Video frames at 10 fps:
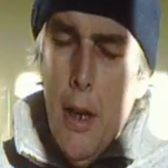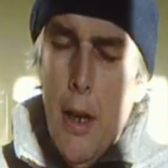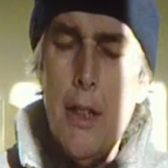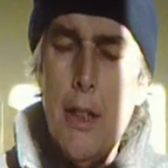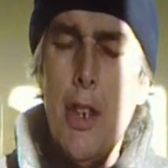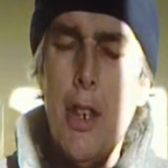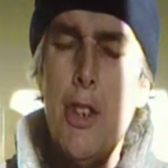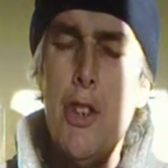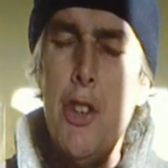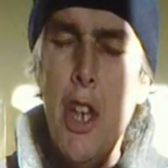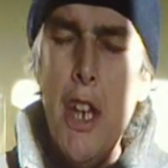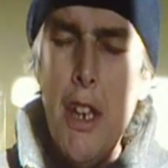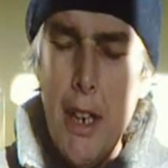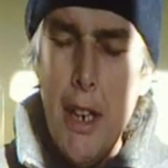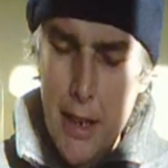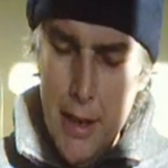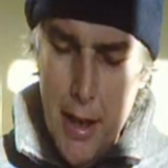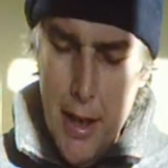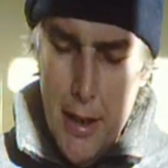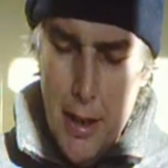and it's exceedingly
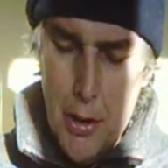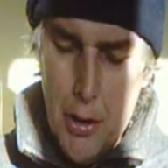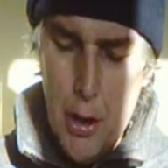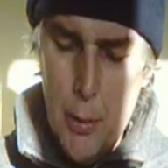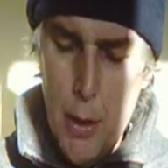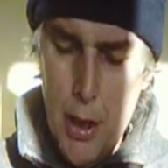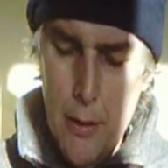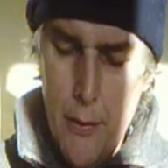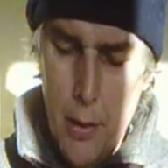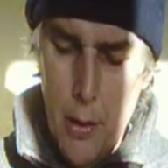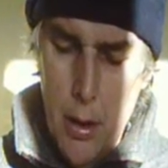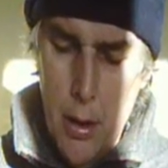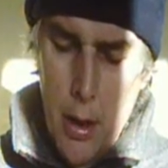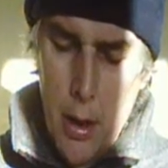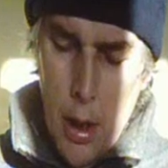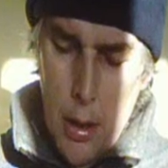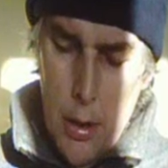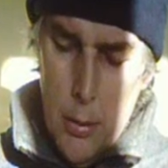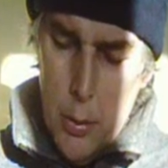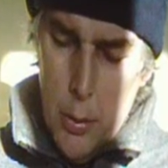tedious, especially for a
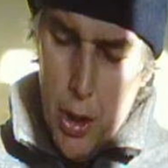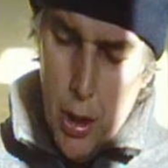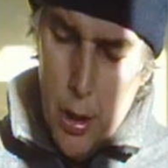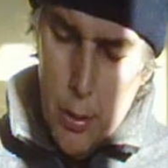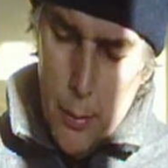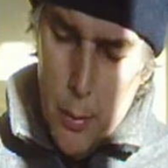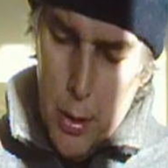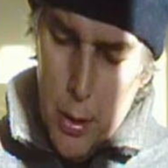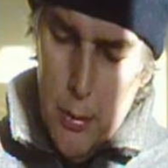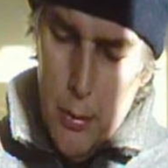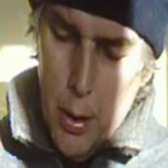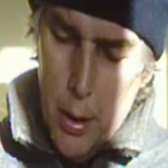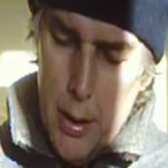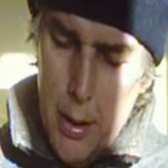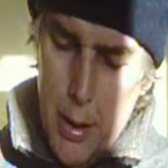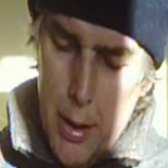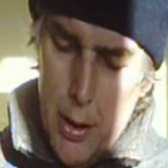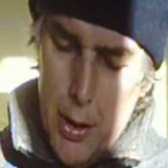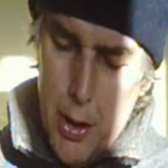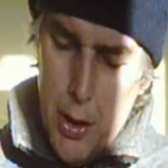normal child. I mean, what you want is
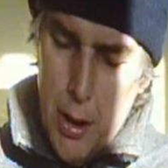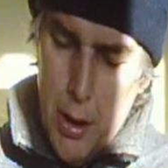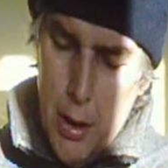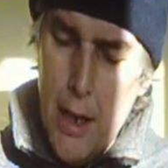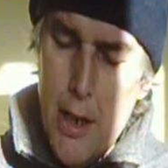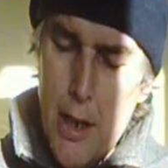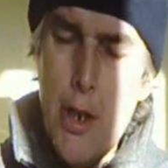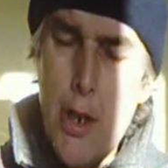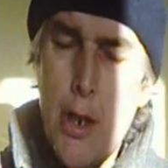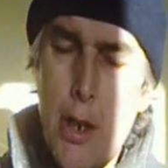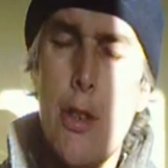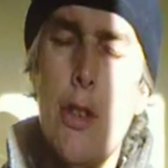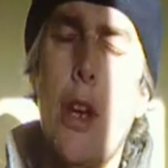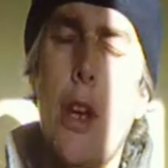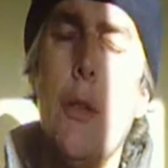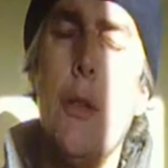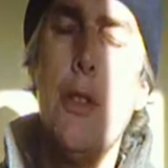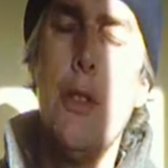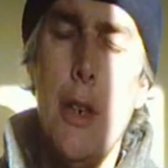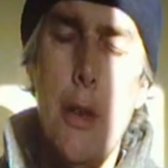instant gratification as a child,
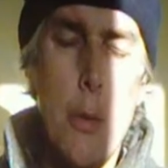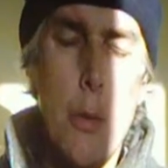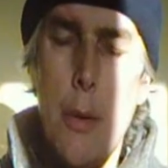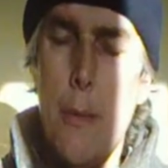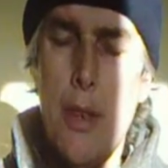isn't it? You don't want to be